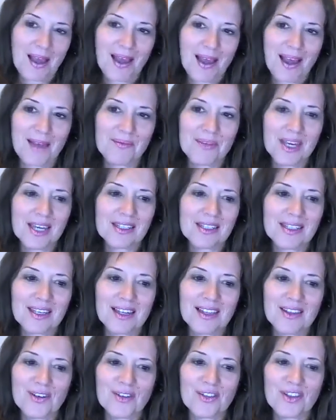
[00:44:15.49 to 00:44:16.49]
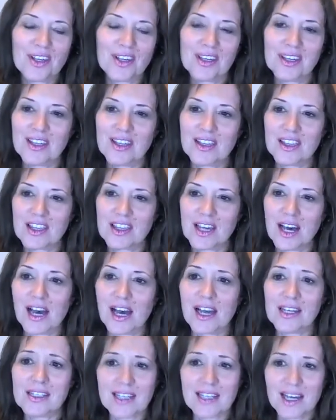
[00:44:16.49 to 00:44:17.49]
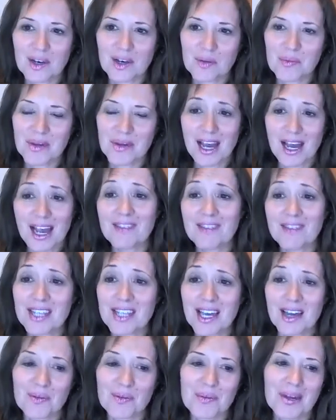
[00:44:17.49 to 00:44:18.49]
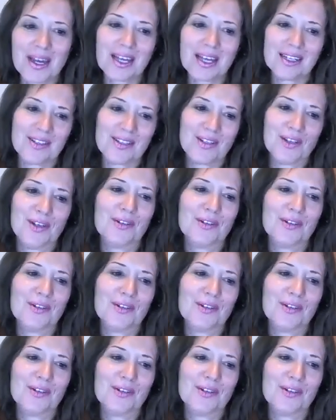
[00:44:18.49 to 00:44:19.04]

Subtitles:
I'm guessing they're thinking thigh saddlebag. I have saddlebags,